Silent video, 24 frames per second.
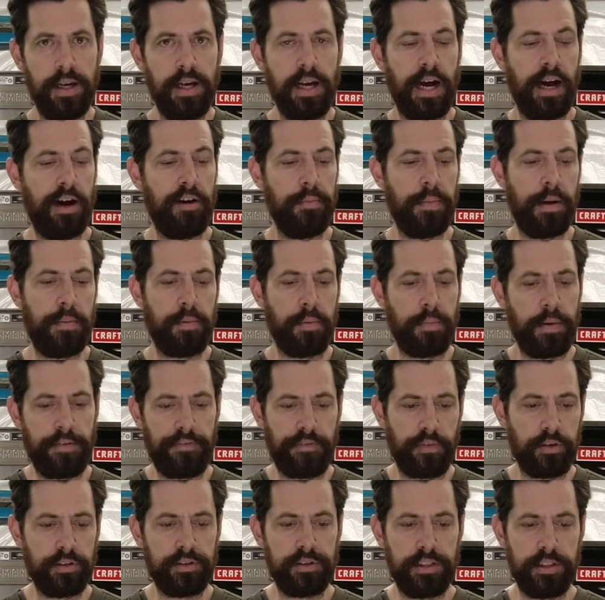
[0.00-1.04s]
I remember my
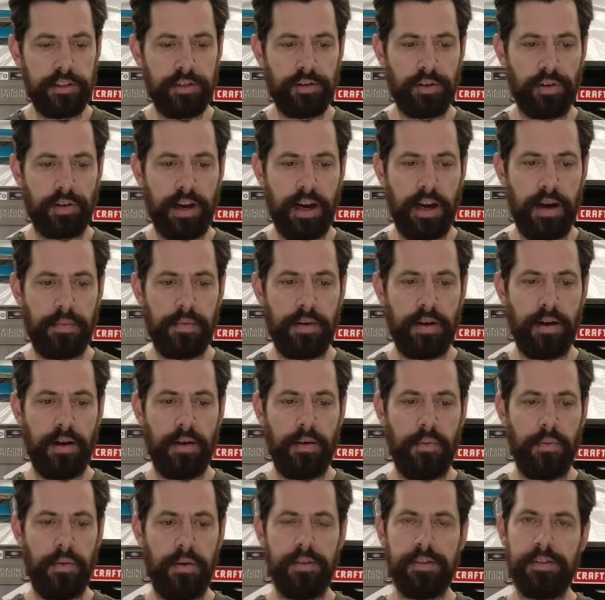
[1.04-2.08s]
first digital camera
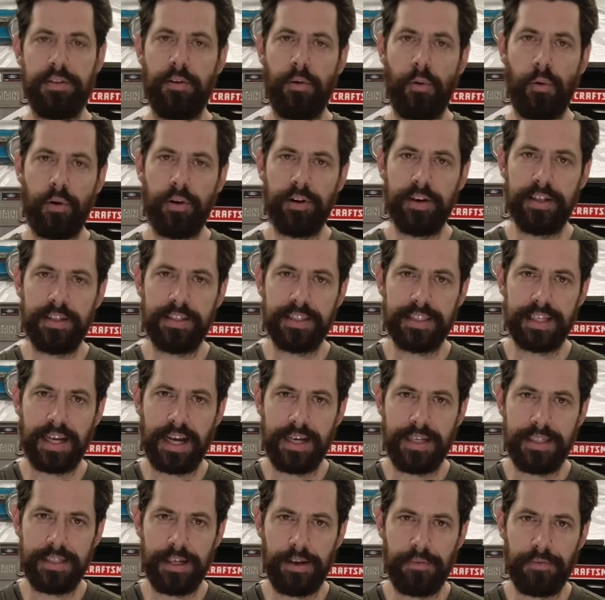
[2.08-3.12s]
was an Oregon
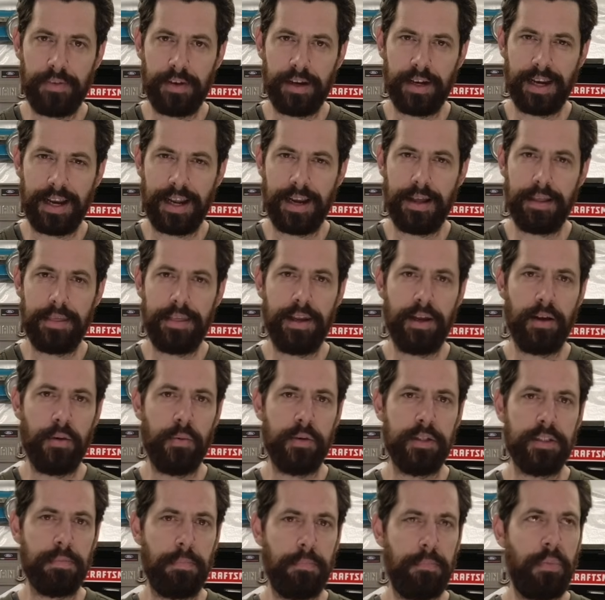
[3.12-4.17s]
Scientific, and I think it
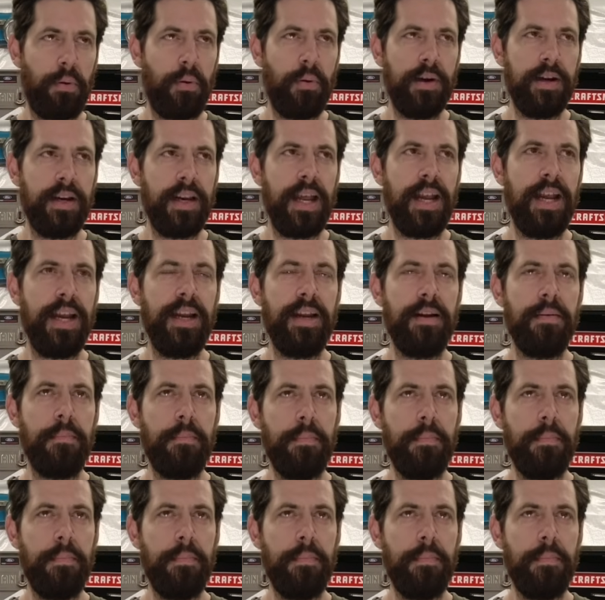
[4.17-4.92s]
was 0.8